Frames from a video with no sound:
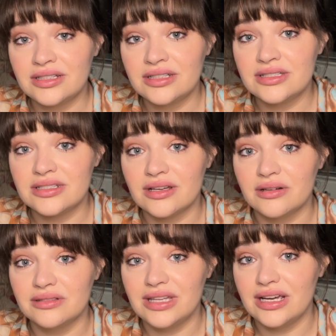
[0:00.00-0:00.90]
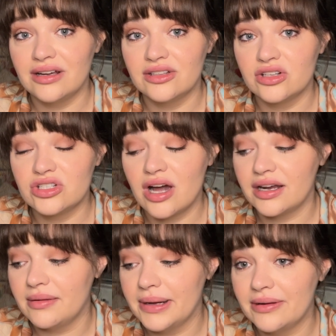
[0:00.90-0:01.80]
So they're talking
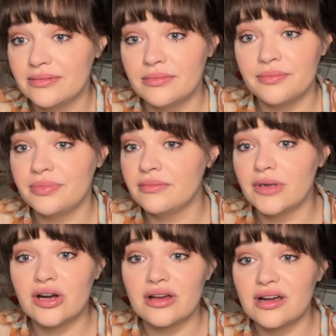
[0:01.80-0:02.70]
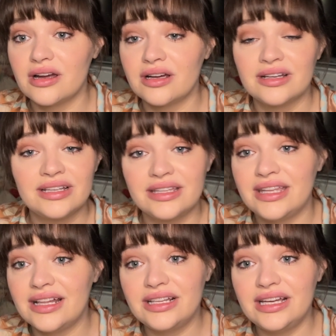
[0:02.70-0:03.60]
about murder,
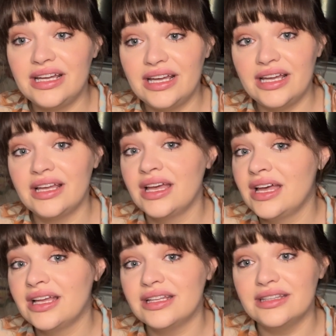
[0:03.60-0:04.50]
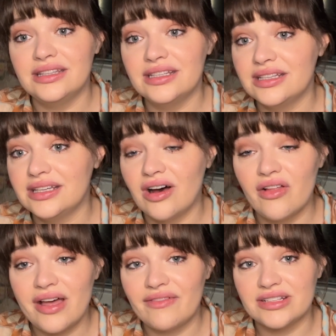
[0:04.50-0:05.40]
killing, all
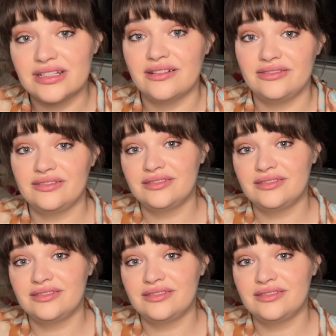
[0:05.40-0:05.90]
that fun stuff.